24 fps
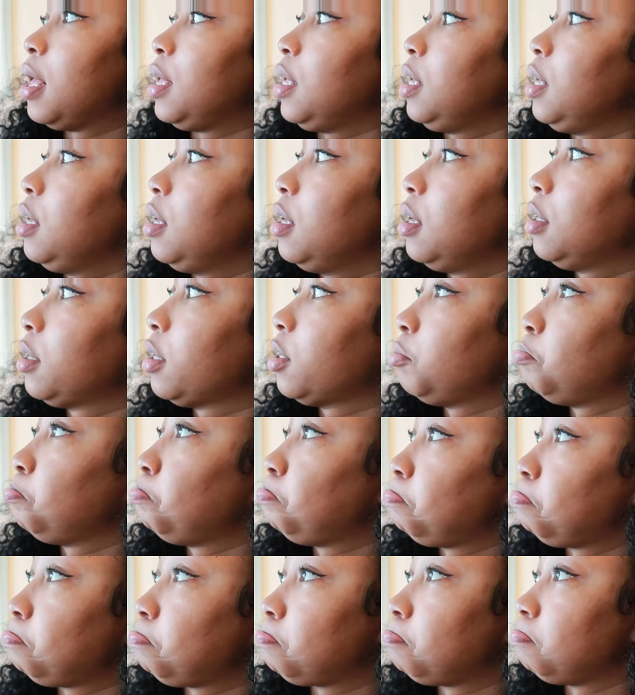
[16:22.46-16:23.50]

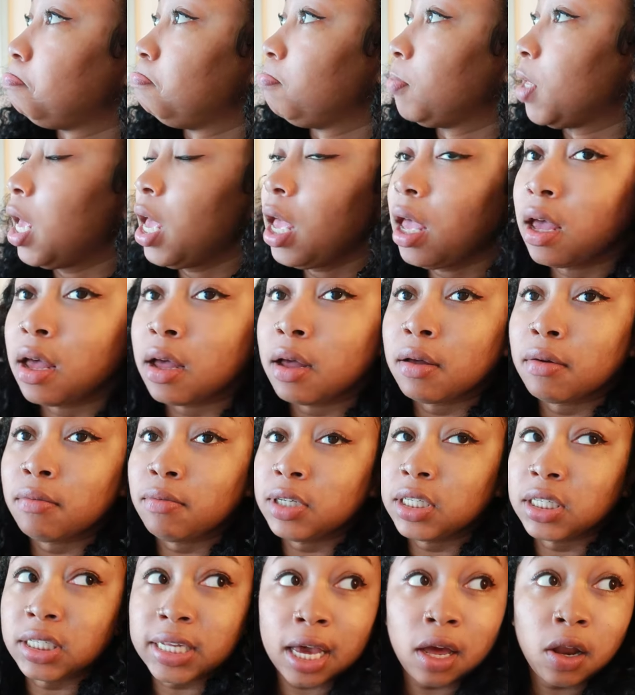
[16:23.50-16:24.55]
And yeah,
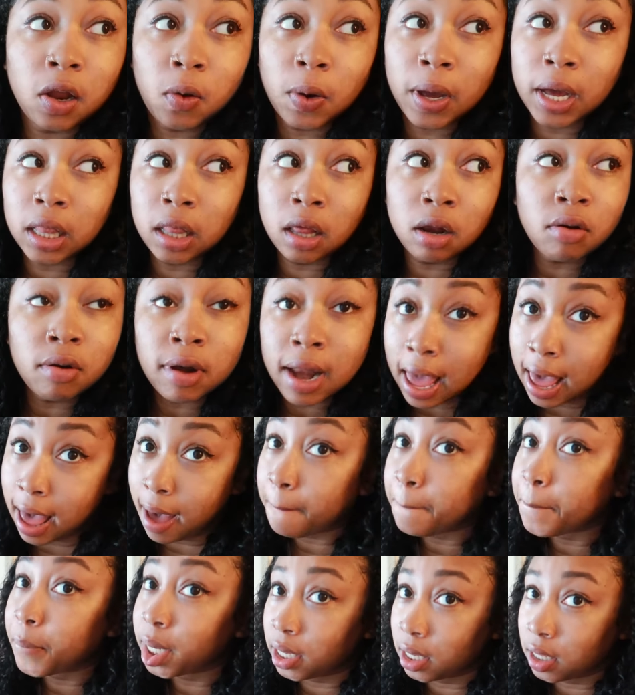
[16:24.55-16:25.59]
we just taking a quick little
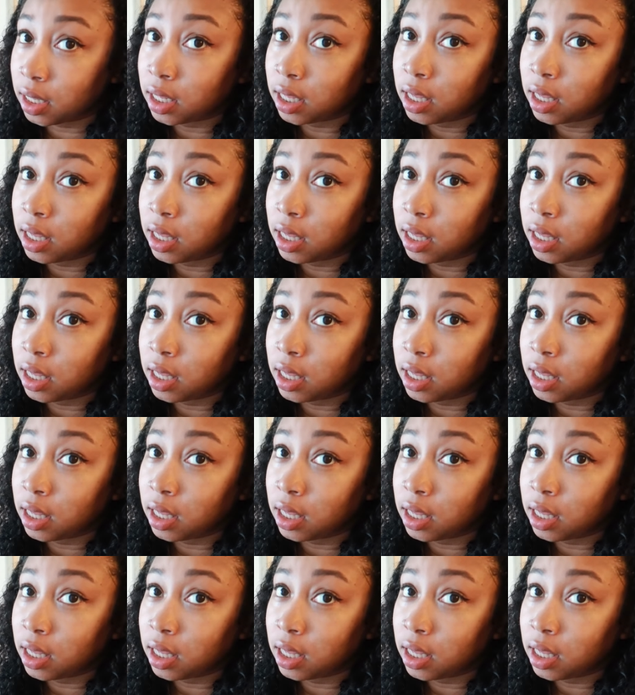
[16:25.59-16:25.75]
nap.